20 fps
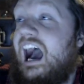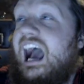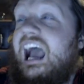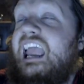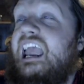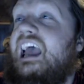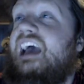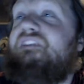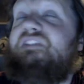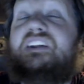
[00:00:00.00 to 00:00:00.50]

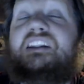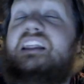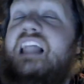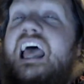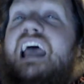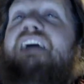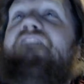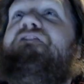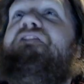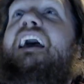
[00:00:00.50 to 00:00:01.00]
haven't
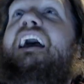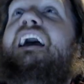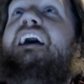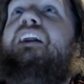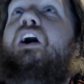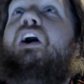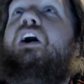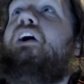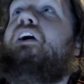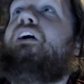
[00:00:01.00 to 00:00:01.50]
laughed that
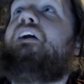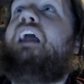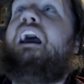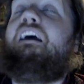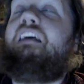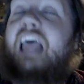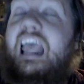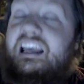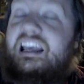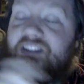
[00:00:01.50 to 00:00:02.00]
hard,
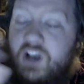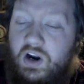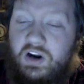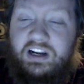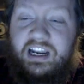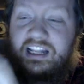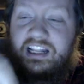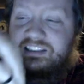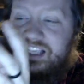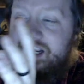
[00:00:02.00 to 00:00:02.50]
as
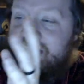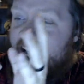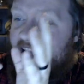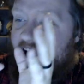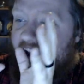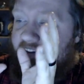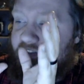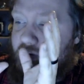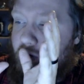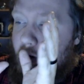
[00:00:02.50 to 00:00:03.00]
hard as
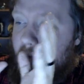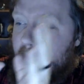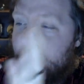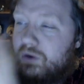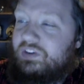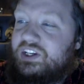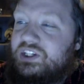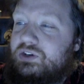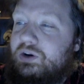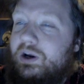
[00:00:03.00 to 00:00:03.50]
to a
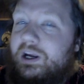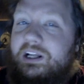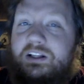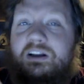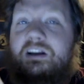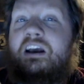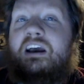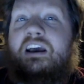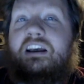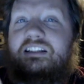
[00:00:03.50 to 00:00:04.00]
movie
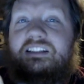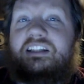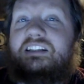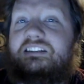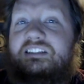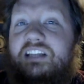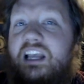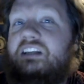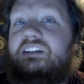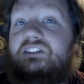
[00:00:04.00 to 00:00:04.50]
trailer
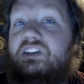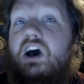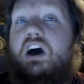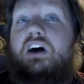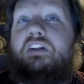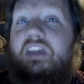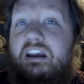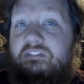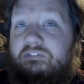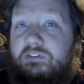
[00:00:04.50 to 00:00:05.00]
since I
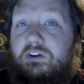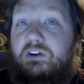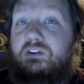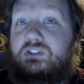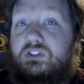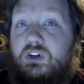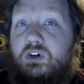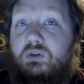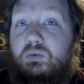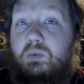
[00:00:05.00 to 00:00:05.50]
saw that
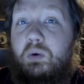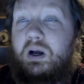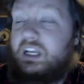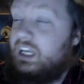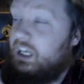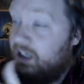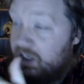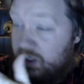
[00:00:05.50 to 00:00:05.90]
first Doom one. And